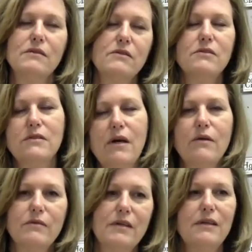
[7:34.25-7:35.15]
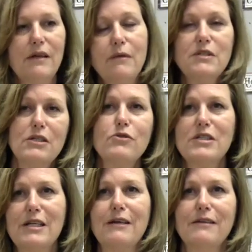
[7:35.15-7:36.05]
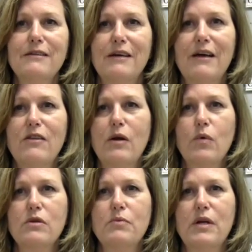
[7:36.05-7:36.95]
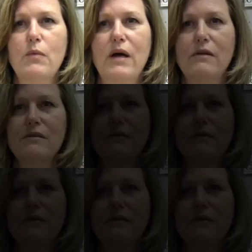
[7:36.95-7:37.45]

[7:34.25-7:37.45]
So it was interesting. I thought it worked pretty well.